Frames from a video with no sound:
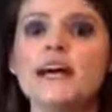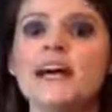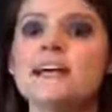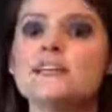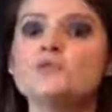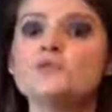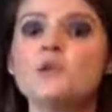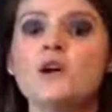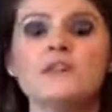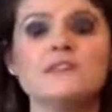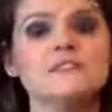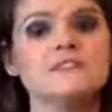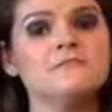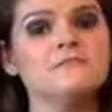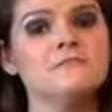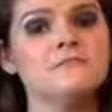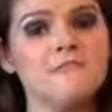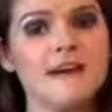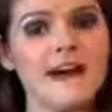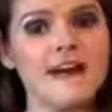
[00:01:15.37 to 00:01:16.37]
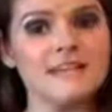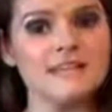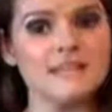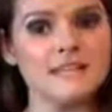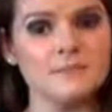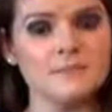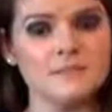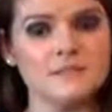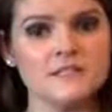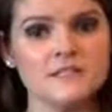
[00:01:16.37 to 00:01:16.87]
as well as fat
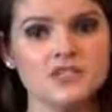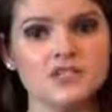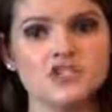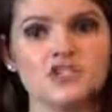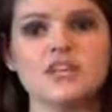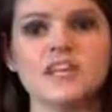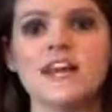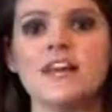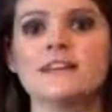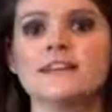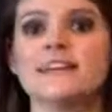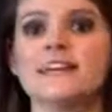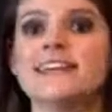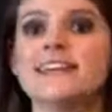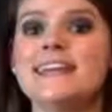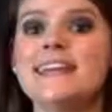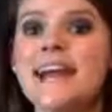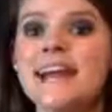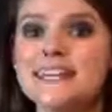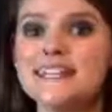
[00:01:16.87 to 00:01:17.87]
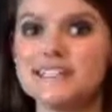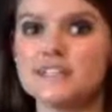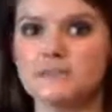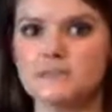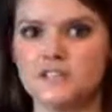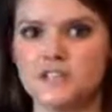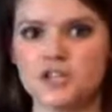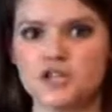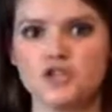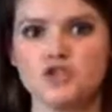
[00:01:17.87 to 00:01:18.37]
deposition and connective
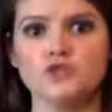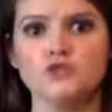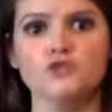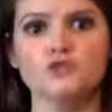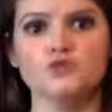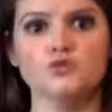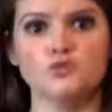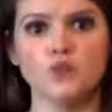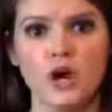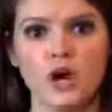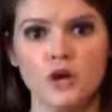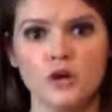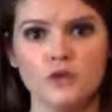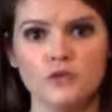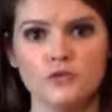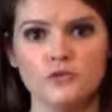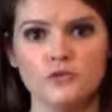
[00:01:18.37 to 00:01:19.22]
tissue growth.